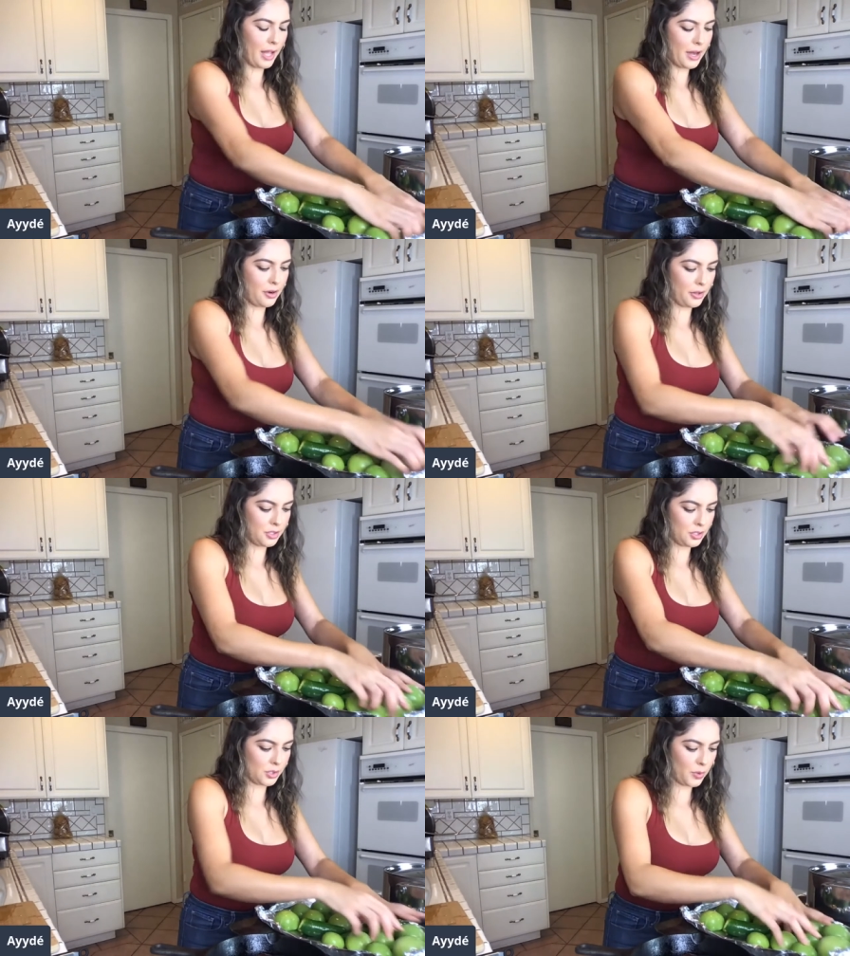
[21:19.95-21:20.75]
I don't know,
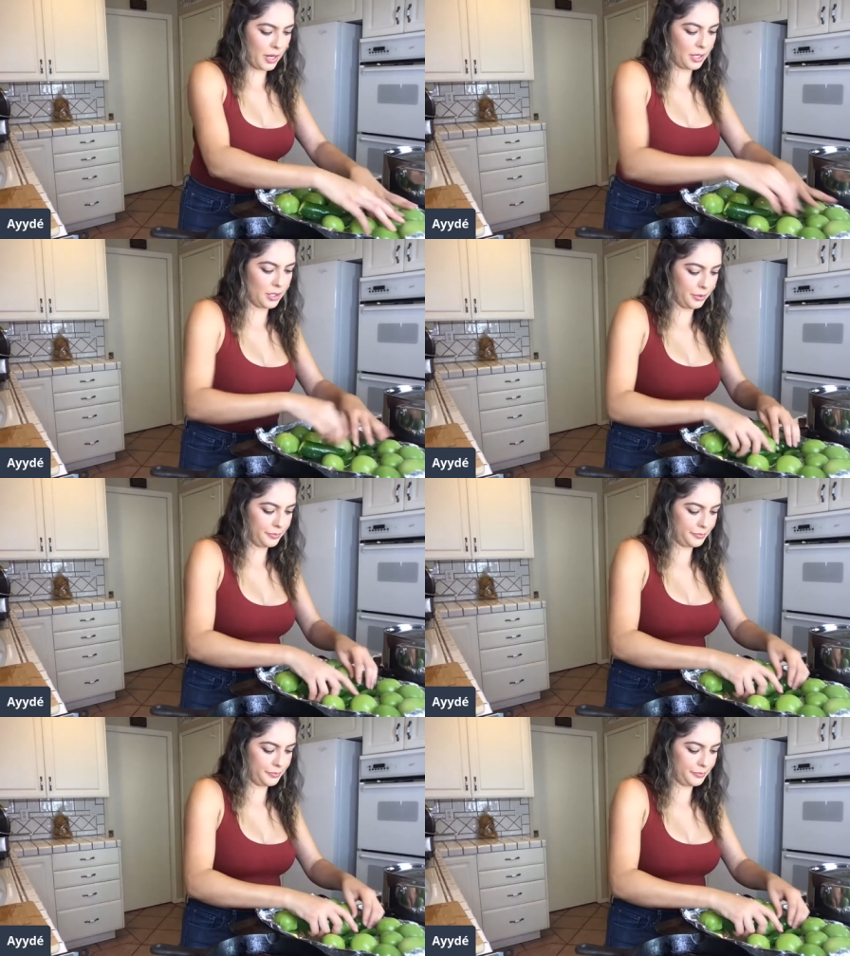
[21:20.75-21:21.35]
this is just what I do.